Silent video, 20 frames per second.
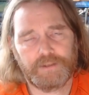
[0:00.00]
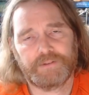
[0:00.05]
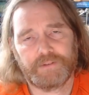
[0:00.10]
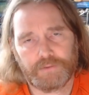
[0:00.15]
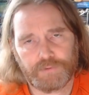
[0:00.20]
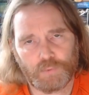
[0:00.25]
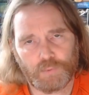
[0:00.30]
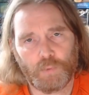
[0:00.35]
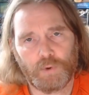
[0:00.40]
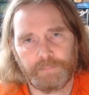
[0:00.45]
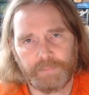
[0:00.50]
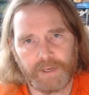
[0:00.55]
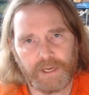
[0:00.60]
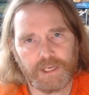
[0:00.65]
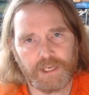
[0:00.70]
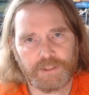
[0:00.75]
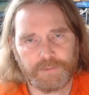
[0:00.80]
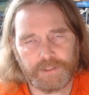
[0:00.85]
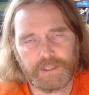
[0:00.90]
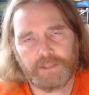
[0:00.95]
There's one
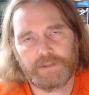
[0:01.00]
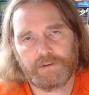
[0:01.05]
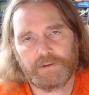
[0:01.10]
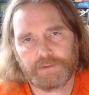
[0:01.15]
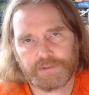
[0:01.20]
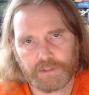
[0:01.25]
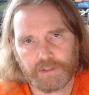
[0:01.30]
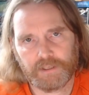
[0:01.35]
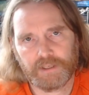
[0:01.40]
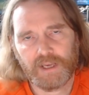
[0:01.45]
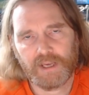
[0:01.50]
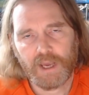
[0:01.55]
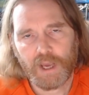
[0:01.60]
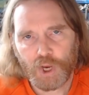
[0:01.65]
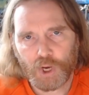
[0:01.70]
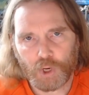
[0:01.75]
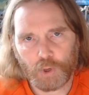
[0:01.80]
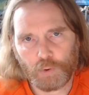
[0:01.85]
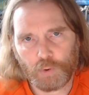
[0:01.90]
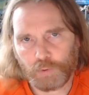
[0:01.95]
page, but then there's a,
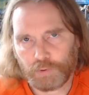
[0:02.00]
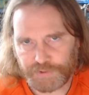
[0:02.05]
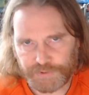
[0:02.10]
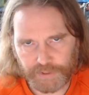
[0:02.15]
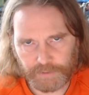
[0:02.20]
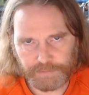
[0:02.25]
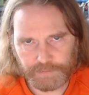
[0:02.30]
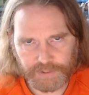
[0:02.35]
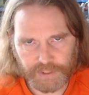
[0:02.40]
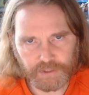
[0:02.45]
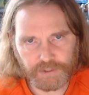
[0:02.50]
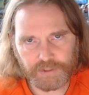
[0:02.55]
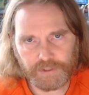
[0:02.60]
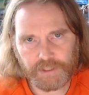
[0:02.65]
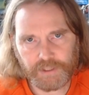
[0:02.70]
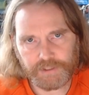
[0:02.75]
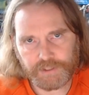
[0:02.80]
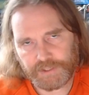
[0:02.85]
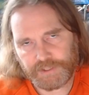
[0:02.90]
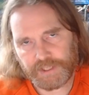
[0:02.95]
a whole subsection
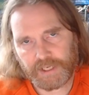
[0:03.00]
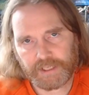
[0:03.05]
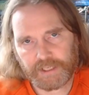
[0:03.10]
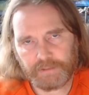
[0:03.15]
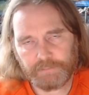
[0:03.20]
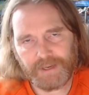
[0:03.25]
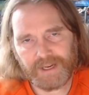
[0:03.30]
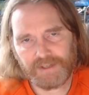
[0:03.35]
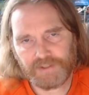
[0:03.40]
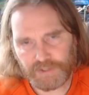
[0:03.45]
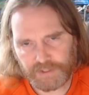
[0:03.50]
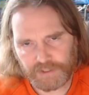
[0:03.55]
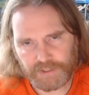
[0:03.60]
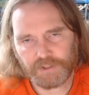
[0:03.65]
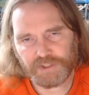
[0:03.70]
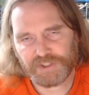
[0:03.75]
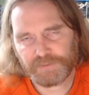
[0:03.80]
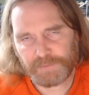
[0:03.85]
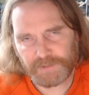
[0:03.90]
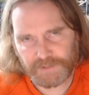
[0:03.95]
that's a second page that
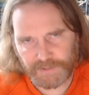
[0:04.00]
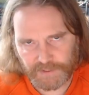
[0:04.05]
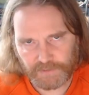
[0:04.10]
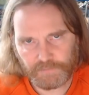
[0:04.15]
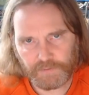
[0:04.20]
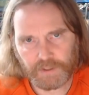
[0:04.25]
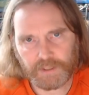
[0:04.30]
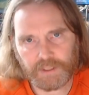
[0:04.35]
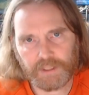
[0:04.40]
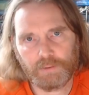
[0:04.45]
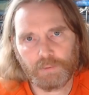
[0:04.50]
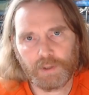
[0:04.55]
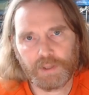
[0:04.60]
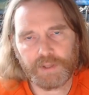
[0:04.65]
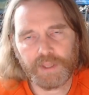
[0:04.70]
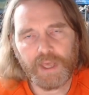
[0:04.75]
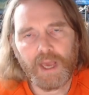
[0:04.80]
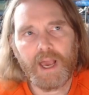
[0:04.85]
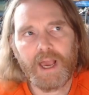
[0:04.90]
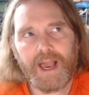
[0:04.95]
deals specifically
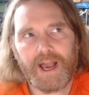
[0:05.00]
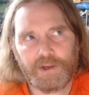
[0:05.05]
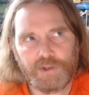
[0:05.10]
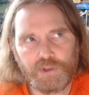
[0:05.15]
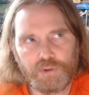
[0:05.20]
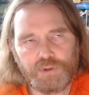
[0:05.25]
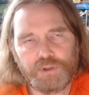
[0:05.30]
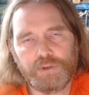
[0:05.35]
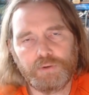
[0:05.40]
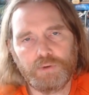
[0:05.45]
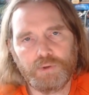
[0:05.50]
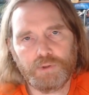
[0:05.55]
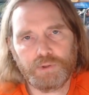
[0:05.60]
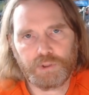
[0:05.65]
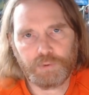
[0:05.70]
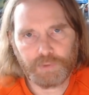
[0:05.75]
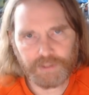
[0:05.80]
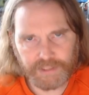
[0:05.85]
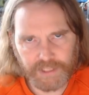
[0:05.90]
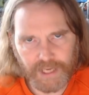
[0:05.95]
with how you choose
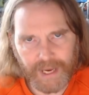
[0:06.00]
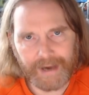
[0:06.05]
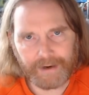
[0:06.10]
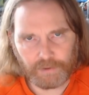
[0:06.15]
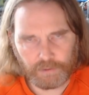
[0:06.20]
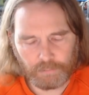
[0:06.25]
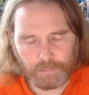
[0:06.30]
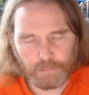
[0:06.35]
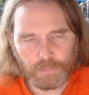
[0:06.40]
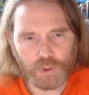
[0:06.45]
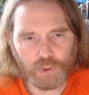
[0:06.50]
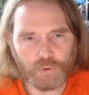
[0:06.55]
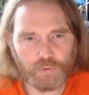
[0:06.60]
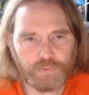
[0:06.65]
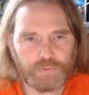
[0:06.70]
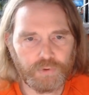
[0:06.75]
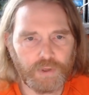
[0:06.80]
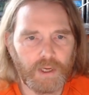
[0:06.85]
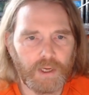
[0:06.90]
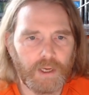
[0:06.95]
to attack or move.